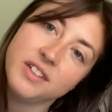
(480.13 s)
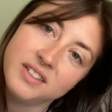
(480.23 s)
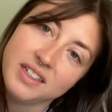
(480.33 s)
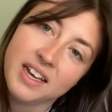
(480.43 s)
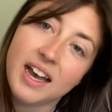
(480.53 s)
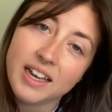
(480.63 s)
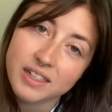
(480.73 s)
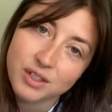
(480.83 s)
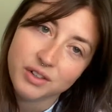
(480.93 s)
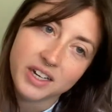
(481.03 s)
the
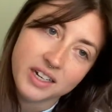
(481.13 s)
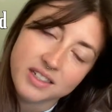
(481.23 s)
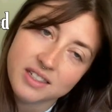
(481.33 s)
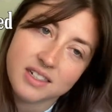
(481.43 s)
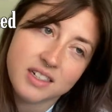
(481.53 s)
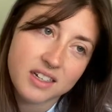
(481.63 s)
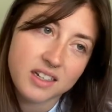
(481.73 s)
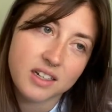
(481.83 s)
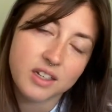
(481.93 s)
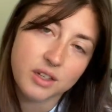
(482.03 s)
highest rated,
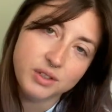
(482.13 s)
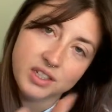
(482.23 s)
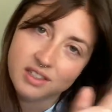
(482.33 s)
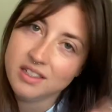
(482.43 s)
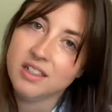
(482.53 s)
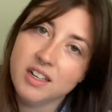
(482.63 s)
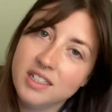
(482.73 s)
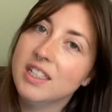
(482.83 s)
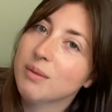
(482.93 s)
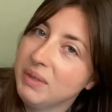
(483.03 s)
closest salon
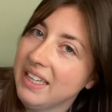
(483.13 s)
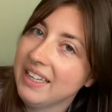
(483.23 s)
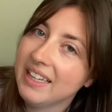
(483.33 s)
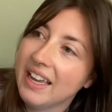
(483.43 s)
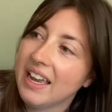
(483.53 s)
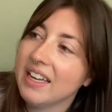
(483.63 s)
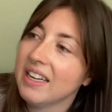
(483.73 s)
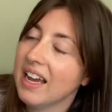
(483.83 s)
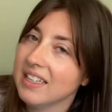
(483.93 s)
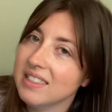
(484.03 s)
near me and
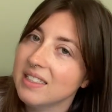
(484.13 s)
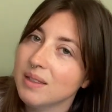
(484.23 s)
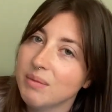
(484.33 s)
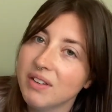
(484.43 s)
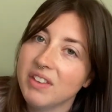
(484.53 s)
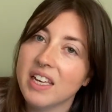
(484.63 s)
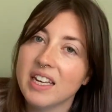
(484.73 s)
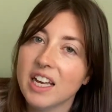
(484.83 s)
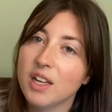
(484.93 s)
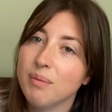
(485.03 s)
asked them if they can
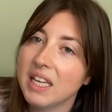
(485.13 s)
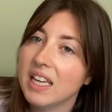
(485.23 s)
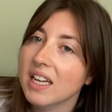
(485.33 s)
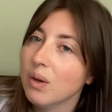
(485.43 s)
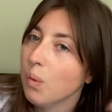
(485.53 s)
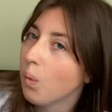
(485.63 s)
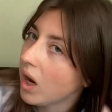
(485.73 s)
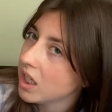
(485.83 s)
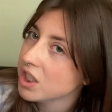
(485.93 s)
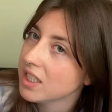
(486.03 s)
help me
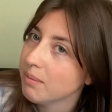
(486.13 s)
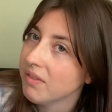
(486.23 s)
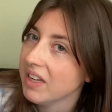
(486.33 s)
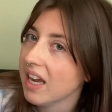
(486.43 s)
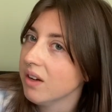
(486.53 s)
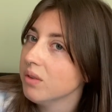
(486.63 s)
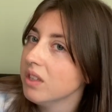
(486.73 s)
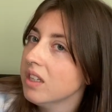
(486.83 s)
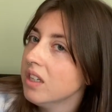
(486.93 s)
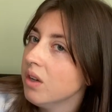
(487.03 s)
wash some of it out
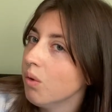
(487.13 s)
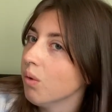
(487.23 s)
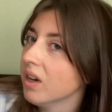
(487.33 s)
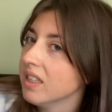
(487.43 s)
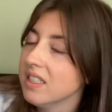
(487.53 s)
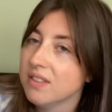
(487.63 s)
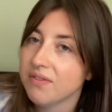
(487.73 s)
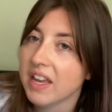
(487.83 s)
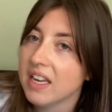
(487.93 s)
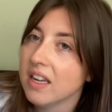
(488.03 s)
or at least
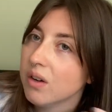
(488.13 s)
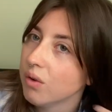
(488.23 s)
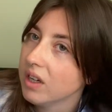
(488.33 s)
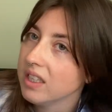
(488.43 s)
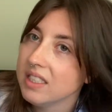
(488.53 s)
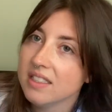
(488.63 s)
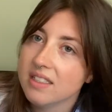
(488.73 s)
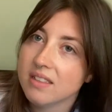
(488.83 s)
fade it or at least